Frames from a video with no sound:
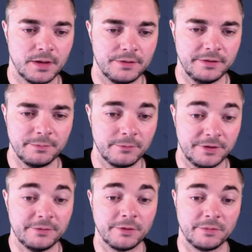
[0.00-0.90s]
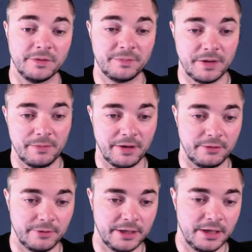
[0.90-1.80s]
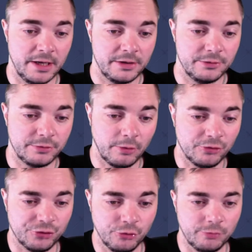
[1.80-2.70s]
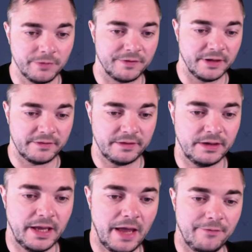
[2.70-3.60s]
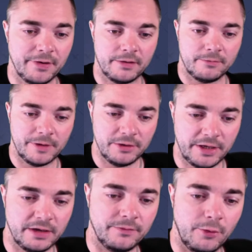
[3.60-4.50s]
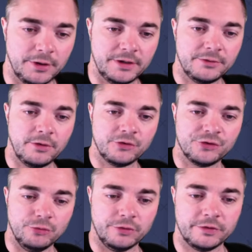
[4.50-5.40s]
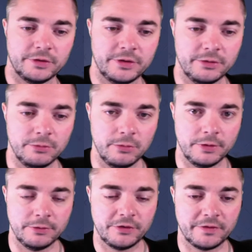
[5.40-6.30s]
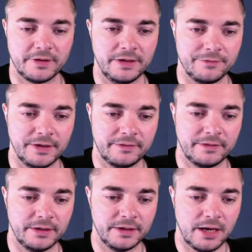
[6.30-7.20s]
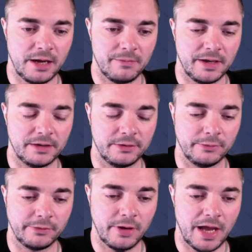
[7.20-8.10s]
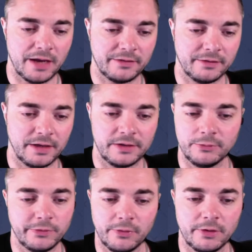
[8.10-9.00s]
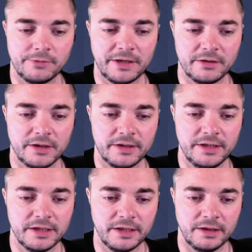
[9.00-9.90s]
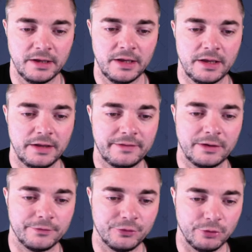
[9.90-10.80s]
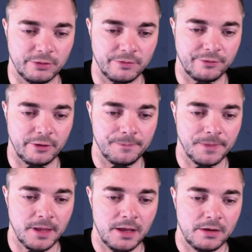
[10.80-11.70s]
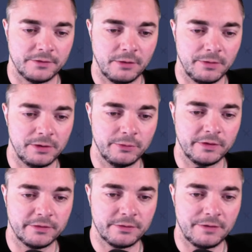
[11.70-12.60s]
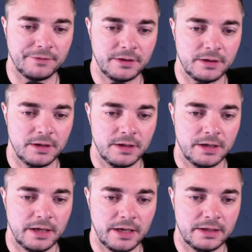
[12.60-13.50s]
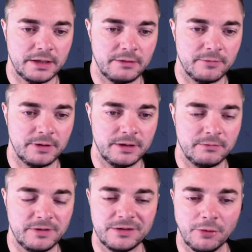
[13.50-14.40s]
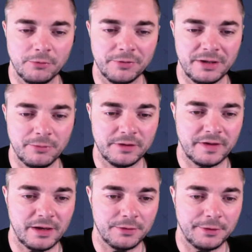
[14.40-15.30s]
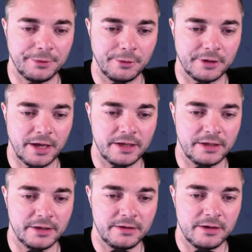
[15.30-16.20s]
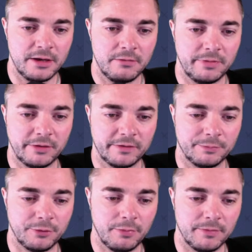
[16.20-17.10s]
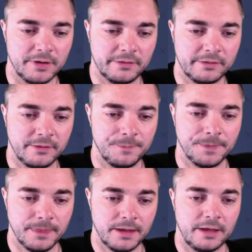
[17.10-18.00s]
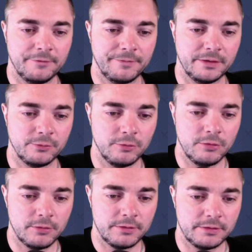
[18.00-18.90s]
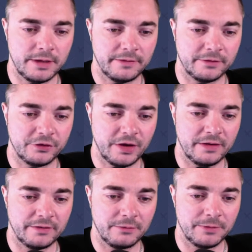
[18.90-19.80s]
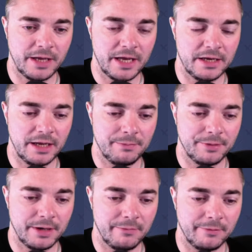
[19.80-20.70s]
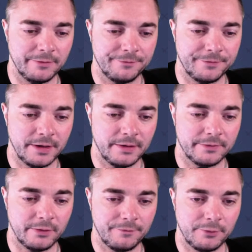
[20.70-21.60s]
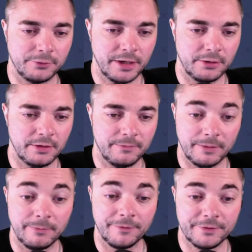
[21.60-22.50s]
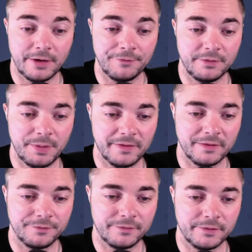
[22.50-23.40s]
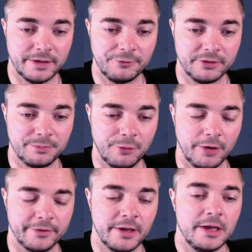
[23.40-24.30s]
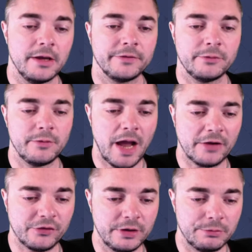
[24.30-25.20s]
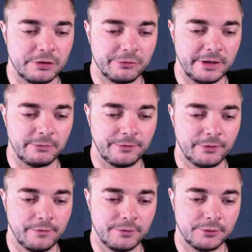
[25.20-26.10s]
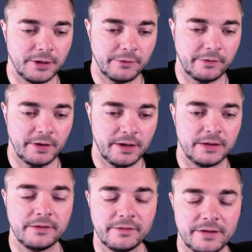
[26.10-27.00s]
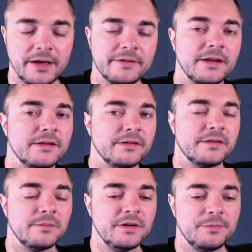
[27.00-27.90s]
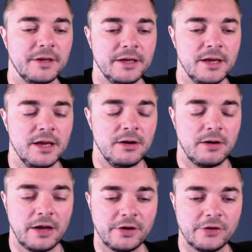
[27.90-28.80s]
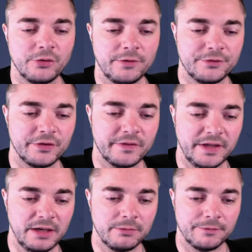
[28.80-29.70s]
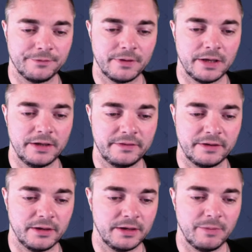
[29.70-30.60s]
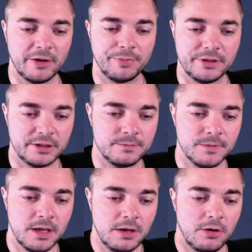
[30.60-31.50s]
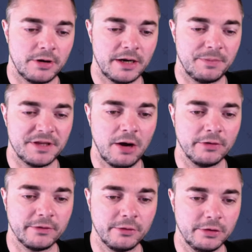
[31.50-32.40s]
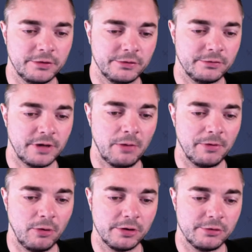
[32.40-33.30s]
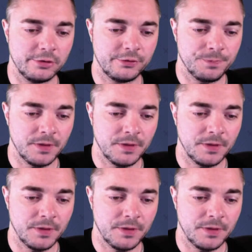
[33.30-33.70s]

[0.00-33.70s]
This was a misplay, by the way. You don't shoot with Nixie ever when you can avoid it. You don't shoot. You just leave Nixie and use her regular healing instead of shooting with her. So now we're using Scruffy, and then we don't really want to take out the third guy here, because the problem is, if we do, there's a chance that we end up with Sir Florian with Scruffy's passive clearing the board. So you actually retreat with Sir Florianus here, and this is, like I said, this is the misplay. I should have just healed with Nixie, in my opinion. Alright, but now it's good. Now we're all good.